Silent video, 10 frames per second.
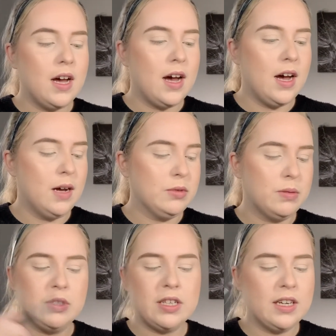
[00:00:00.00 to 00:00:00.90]
So
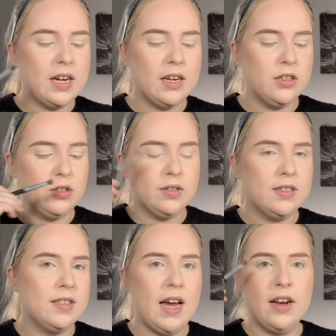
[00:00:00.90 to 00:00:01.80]
I'm just gonna kind of do a
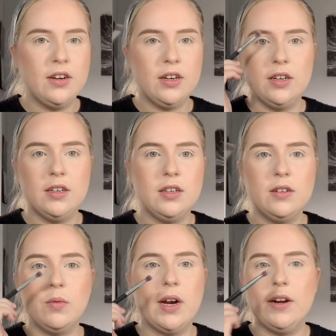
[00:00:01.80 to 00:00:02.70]
standard,
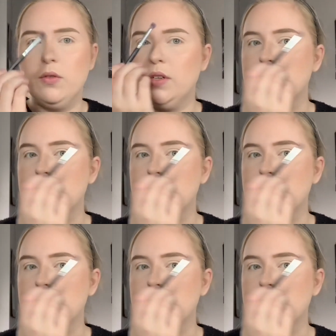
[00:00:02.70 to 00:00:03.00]
what I always